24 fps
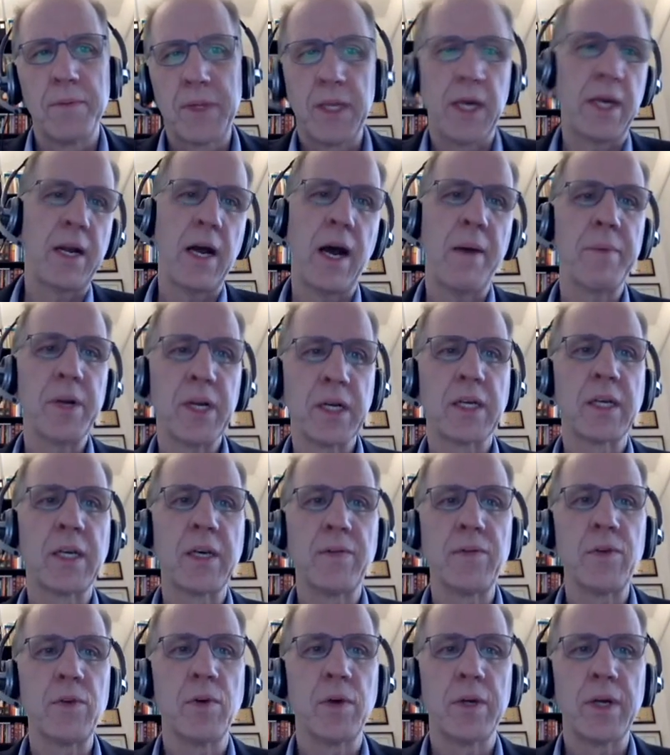then I'm going to
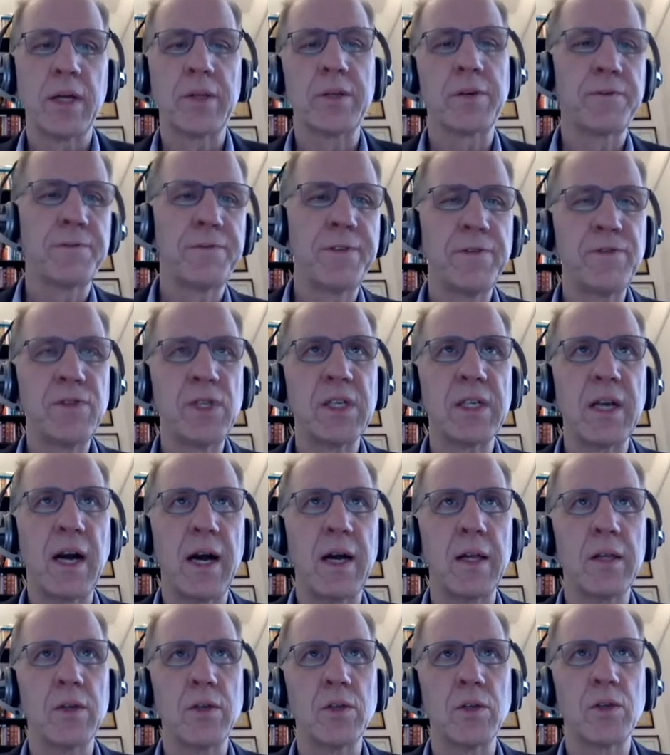give you another
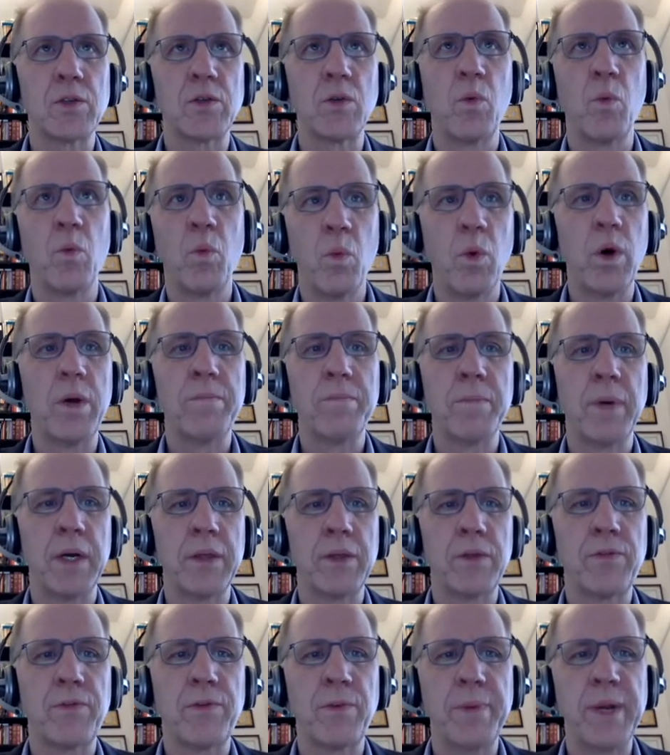$50 1
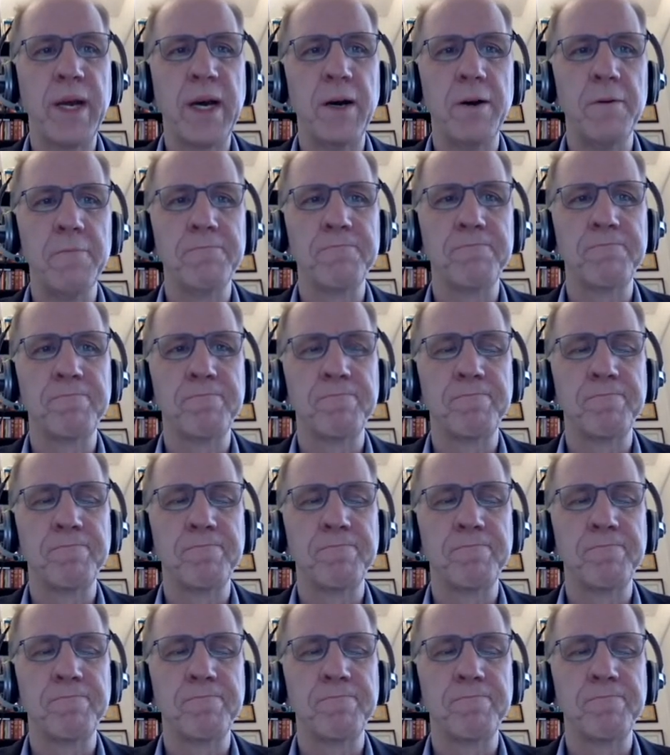month from now.